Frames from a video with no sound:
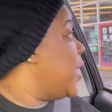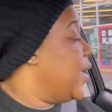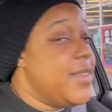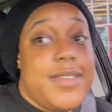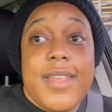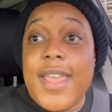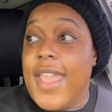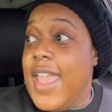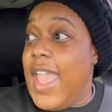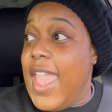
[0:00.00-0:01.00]
in.
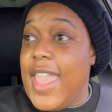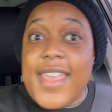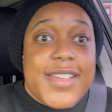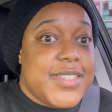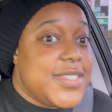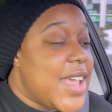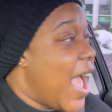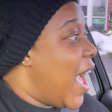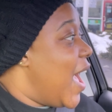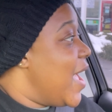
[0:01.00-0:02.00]
And
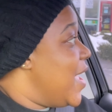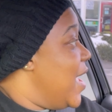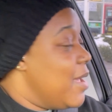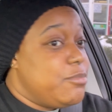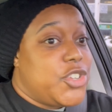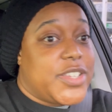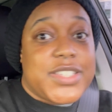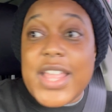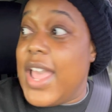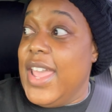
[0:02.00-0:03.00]
I am
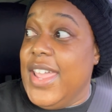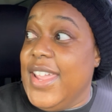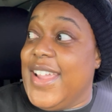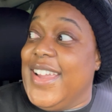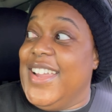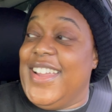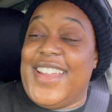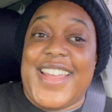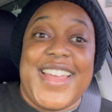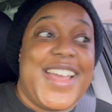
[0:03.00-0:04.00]
just like,
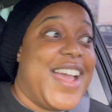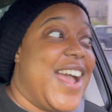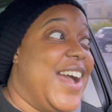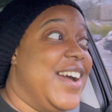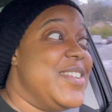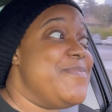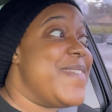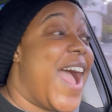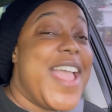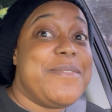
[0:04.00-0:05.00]

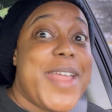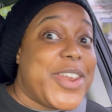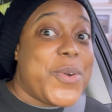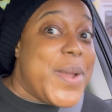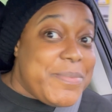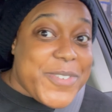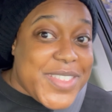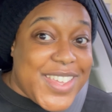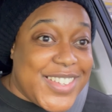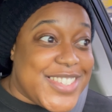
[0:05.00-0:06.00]
I am not equipped for
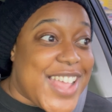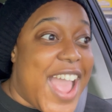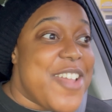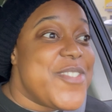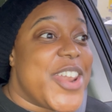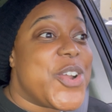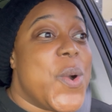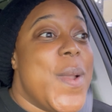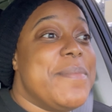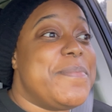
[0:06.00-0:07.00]
this. I am not
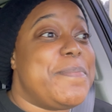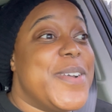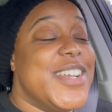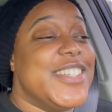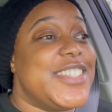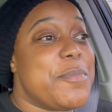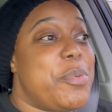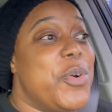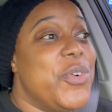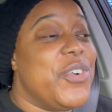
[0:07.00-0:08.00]
equipped to
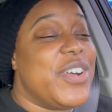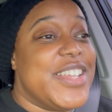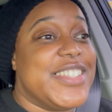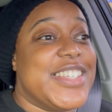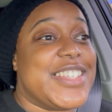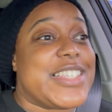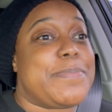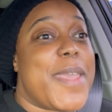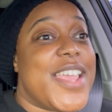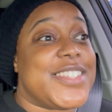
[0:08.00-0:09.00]
pull into this
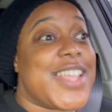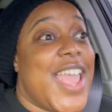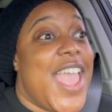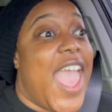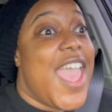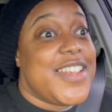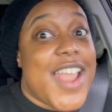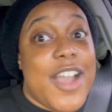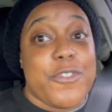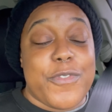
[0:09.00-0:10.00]
space and
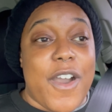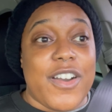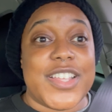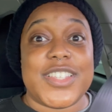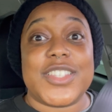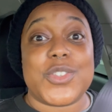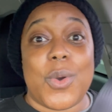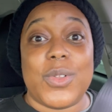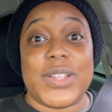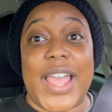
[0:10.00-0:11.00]
not fall into this
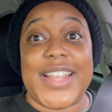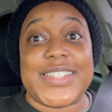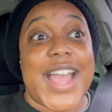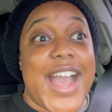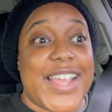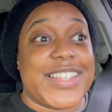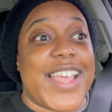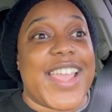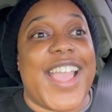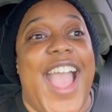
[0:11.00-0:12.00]
hole and die.
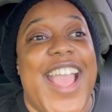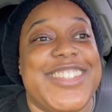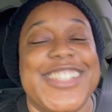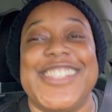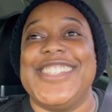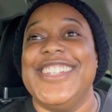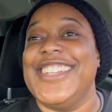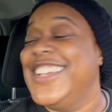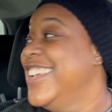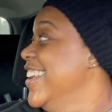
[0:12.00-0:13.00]
Like, I just,
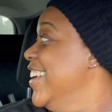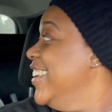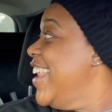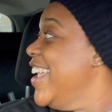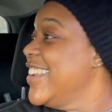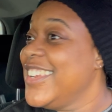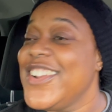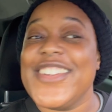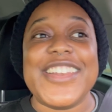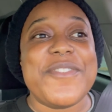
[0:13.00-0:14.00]
like,
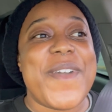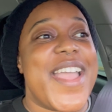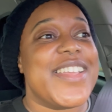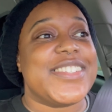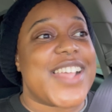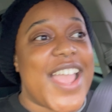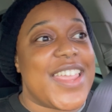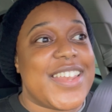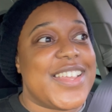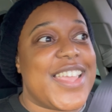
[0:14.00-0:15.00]
literally my anxiety